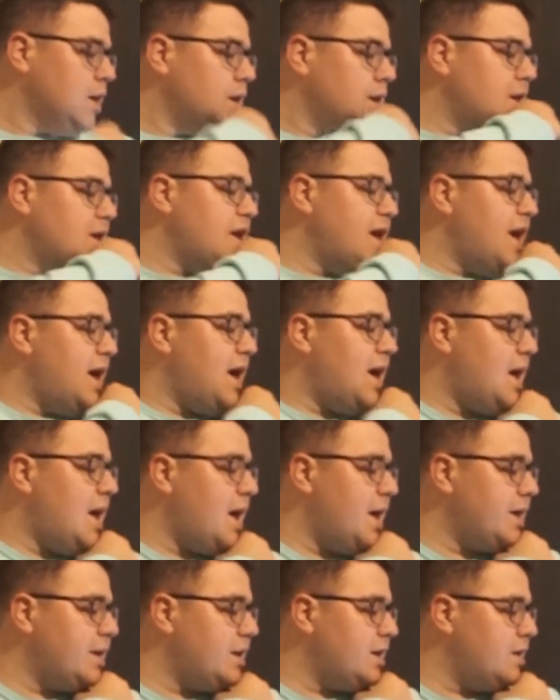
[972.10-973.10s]
Yeah,
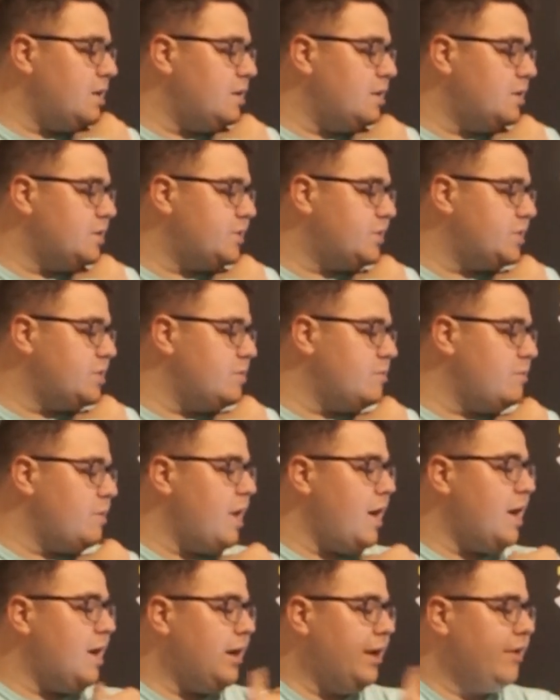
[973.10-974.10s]
I can assume
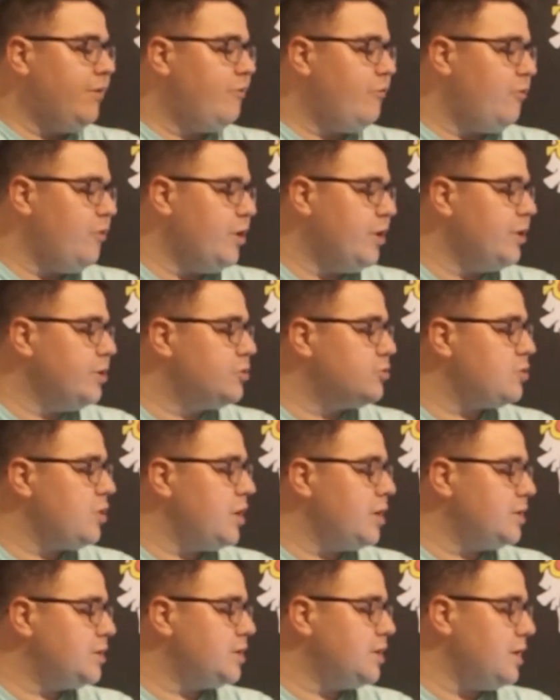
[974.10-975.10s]
that if we
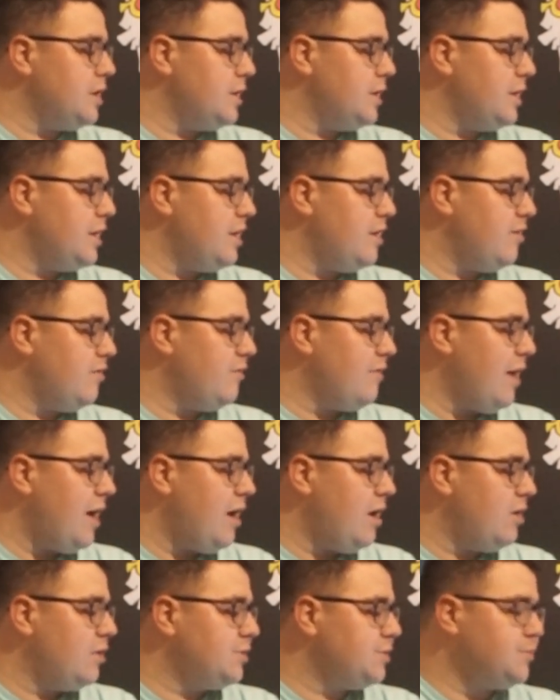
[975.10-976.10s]
try to leave
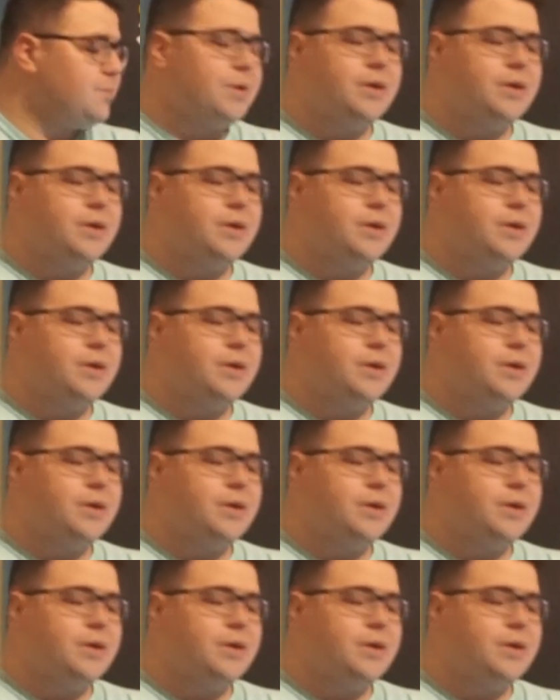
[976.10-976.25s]
out,